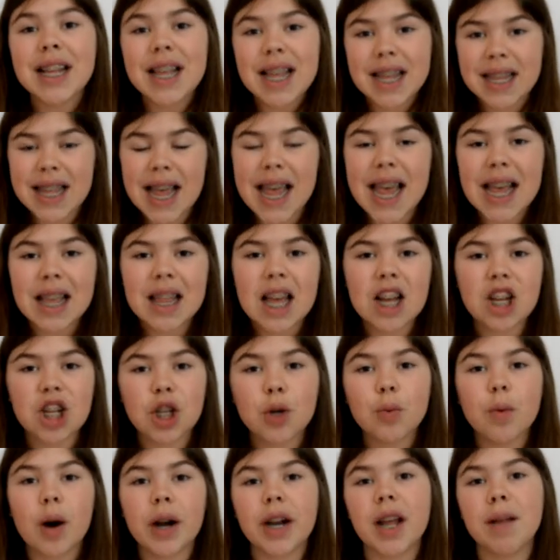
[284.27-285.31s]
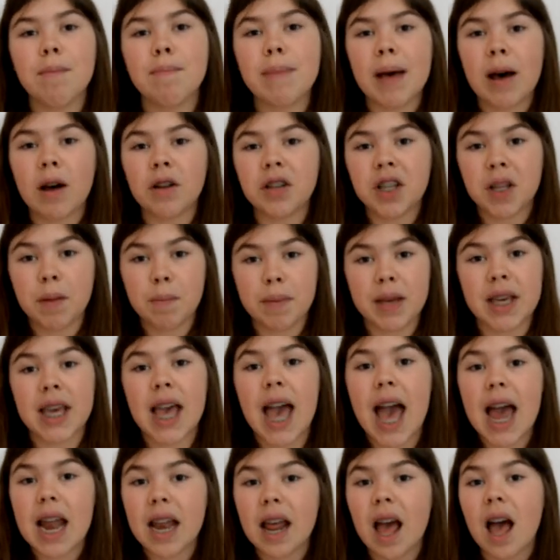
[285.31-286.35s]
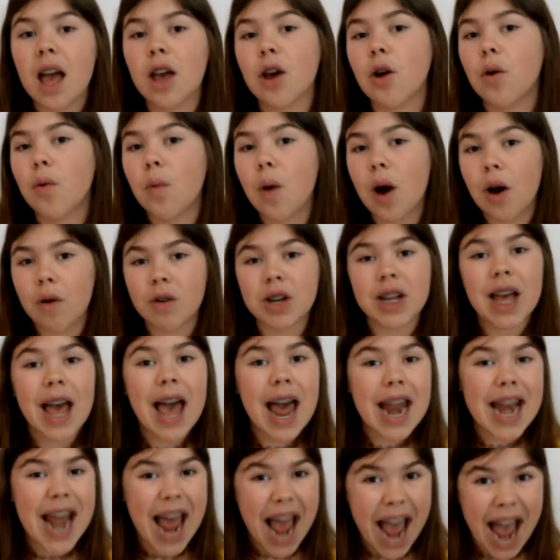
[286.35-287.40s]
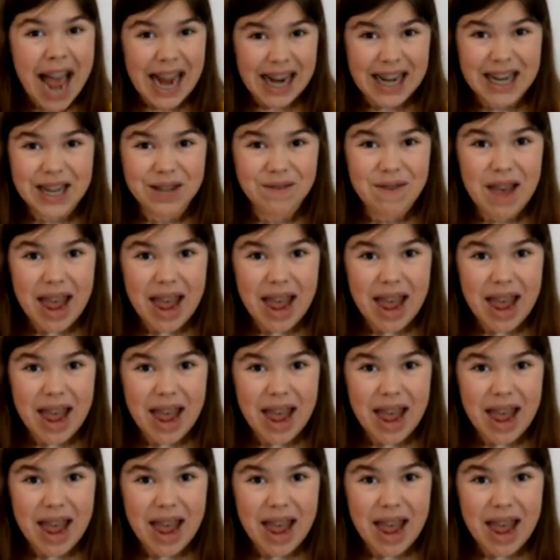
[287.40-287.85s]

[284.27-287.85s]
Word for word: saying that she wanted Belle to be, and I quote, an active